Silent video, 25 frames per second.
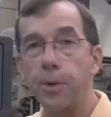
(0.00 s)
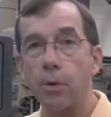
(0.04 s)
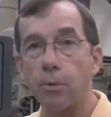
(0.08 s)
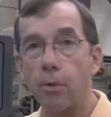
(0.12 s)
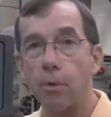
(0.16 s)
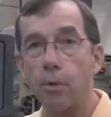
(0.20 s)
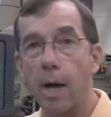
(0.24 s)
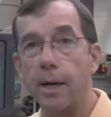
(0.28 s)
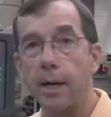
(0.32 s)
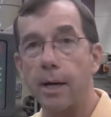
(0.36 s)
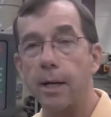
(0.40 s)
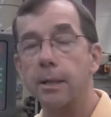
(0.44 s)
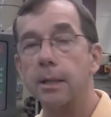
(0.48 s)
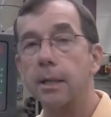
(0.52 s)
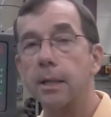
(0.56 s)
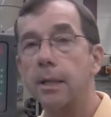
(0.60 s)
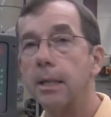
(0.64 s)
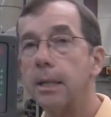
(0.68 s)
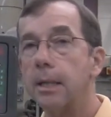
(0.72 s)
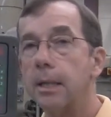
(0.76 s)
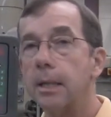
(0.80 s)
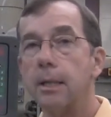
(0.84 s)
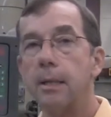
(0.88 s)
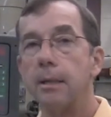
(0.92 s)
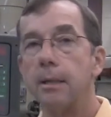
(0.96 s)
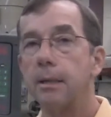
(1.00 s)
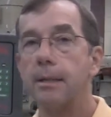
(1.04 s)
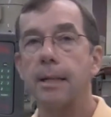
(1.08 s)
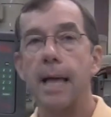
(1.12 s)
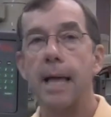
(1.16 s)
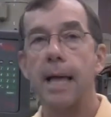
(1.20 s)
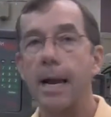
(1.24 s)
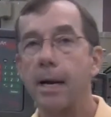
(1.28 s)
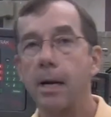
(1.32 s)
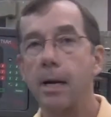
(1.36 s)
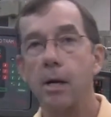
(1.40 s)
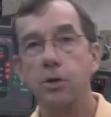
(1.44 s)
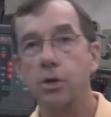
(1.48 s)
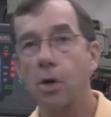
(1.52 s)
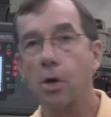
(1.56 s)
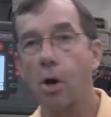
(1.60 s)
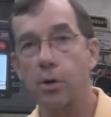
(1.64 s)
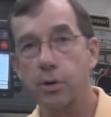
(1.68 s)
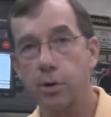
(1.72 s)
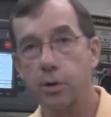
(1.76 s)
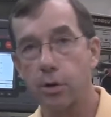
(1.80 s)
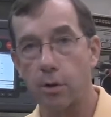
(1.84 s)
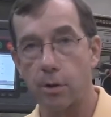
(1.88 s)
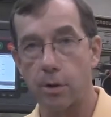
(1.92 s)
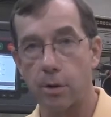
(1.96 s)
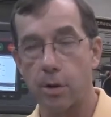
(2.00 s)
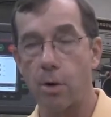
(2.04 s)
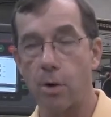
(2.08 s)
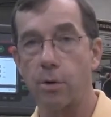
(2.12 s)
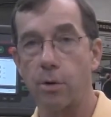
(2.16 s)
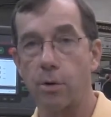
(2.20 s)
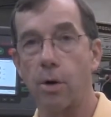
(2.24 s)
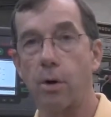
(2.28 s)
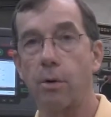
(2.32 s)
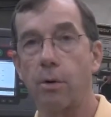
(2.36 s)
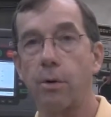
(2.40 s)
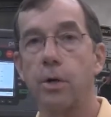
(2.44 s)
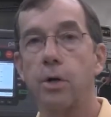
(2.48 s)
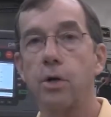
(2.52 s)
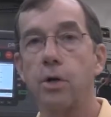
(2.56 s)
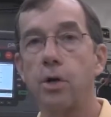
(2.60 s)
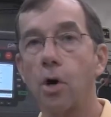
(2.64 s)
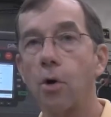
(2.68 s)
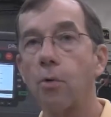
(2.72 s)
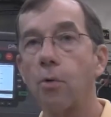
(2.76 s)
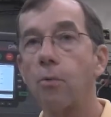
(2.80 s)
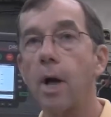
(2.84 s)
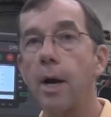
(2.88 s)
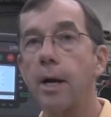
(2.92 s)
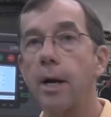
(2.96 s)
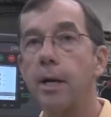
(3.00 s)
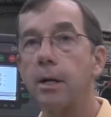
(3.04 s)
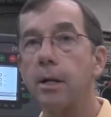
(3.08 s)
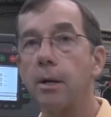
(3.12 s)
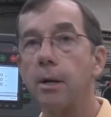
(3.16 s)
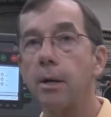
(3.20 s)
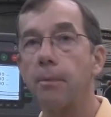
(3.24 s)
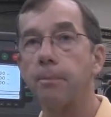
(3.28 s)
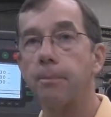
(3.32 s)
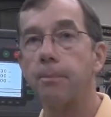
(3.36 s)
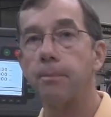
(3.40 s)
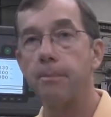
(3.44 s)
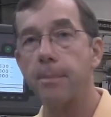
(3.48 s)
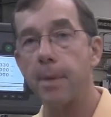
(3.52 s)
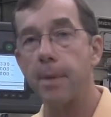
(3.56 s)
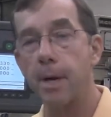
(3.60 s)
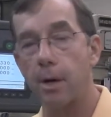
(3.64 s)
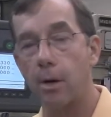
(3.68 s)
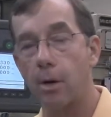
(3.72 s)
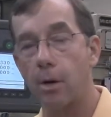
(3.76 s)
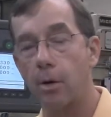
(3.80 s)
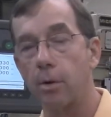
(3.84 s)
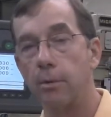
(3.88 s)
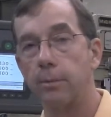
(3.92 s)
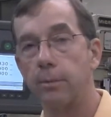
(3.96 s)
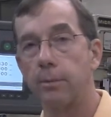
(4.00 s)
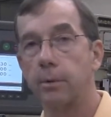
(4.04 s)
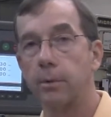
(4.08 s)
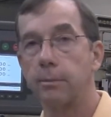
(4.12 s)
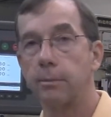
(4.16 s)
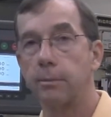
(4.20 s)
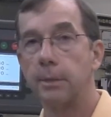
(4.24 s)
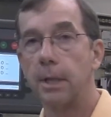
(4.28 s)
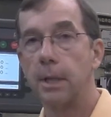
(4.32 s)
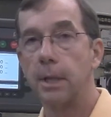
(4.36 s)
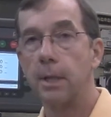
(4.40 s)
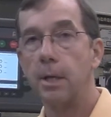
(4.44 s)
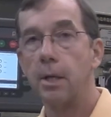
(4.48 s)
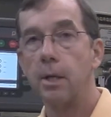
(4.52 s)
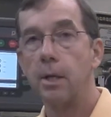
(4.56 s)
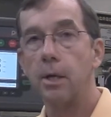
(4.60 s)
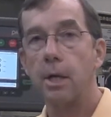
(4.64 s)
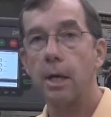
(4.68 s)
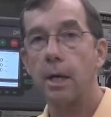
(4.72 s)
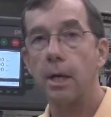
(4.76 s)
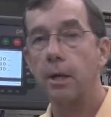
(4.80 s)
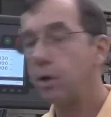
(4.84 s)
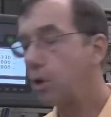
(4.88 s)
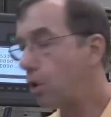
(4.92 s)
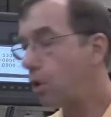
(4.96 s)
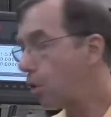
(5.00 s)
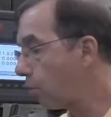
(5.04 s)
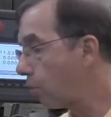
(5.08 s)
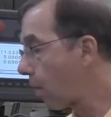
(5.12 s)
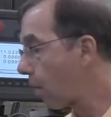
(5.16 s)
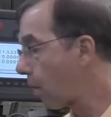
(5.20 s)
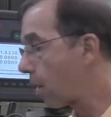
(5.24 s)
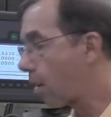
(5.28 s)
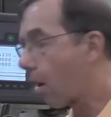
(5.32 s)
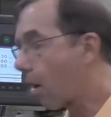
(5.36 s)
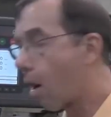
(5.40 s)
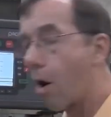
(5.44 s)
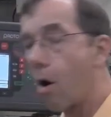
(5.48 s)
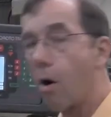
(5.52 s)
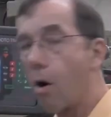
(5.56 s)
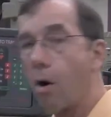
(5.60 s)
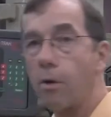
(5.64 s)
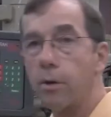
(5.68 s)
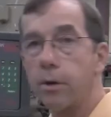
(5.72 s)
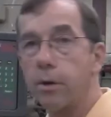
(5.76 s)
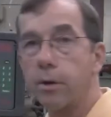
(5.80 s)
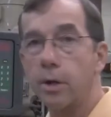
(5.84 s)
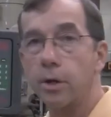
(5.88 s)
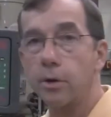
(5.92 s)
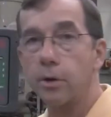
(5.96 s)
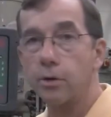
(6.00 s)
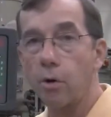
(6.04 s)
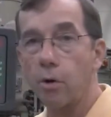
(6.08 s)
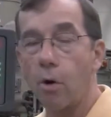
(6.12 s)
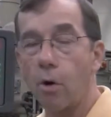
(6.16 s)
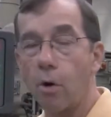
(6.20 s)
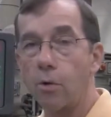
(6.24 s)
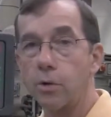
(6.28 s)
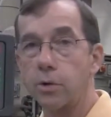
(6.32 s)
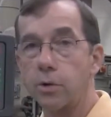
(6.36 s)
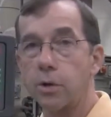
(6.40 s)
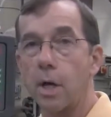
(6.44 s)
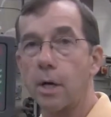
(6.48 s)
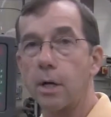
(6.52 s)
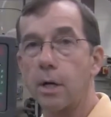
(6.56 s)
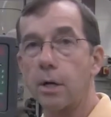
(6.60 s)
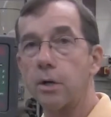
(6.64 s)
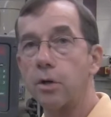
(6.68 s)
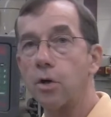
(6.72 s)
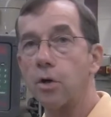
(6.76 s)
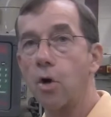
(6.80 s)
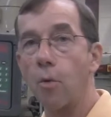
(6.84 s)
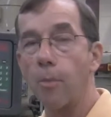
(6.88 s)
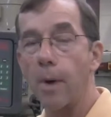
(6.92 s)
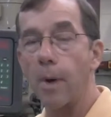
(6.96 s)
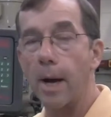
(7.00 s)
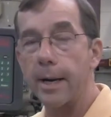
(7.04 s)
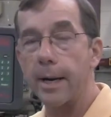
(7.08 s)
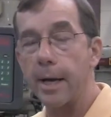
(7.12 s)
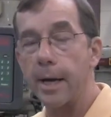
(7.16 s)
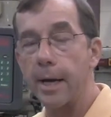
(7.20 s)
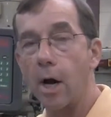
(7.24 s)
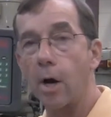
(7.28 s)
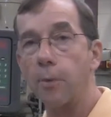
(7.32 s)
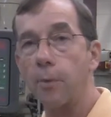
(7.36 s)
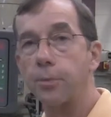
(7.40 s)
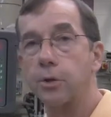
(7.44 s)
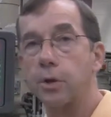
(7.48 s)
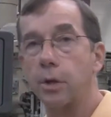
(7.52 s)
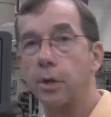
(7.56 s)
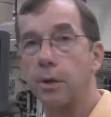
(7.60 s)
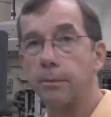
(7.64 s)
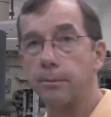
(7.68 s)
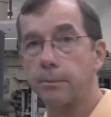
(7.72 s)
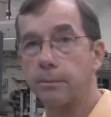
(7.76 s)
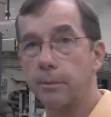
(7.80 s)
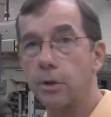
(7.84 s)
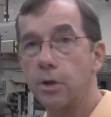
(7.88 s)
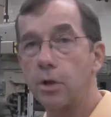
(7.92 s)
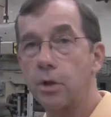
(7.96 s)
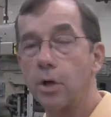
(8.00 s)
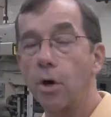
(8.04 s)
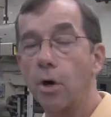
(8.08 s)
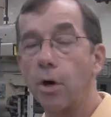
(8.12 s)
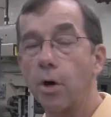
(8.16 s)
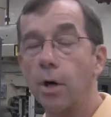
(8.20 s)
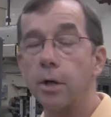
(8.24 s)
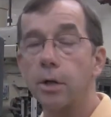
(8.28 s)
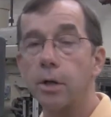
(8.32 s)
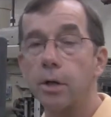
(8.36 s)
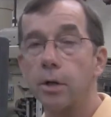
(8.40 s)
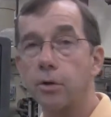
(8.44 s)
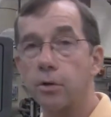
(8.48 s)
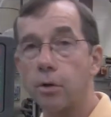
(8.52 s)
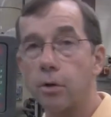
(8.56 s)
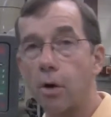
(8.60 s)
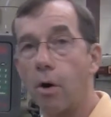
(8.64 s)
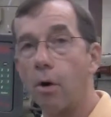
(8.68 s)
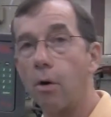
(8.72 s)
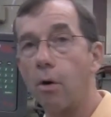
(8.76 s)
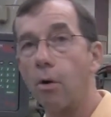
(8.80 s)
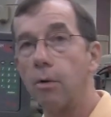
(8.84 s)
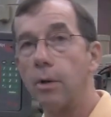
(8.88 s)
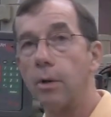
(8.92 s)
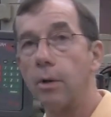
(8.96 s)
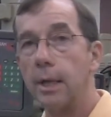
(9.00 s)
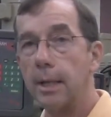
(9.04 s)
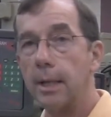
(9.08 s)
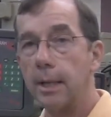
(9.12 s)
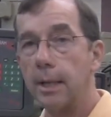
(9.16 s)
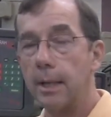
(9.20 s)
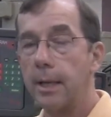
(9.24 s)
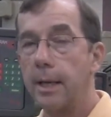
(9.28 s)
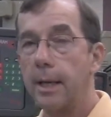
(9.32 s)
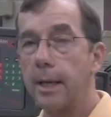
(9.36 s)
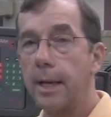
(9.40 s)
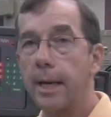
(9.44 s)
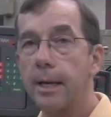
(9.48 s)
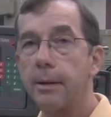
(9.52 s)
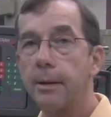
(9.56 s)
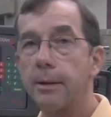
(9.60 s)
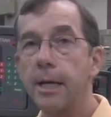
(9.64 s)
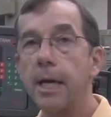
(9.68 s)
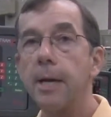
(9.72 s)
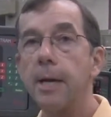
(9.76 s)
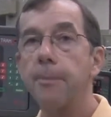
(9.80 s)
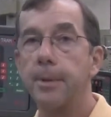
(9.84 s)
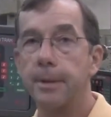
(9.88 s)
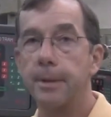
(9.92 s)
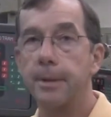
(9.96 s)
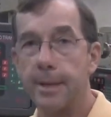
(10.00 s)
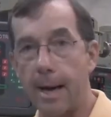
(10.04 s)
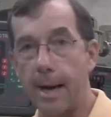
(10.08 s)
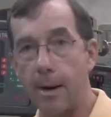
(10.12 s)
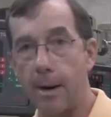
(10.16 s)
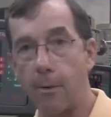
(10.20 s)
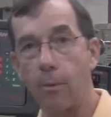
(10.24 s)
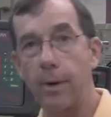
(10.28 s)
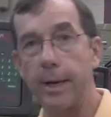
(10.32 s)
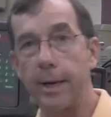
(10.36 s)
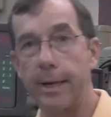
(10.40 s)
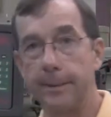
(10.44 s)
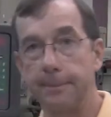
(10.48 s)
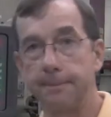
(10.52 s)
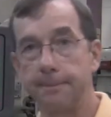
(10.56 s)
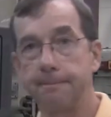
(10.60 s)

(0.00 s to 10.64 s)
you run it, that is also a no-no. You're running the mill. You run all the controls on it. Nobody helps you. You're in control, and keep it that way.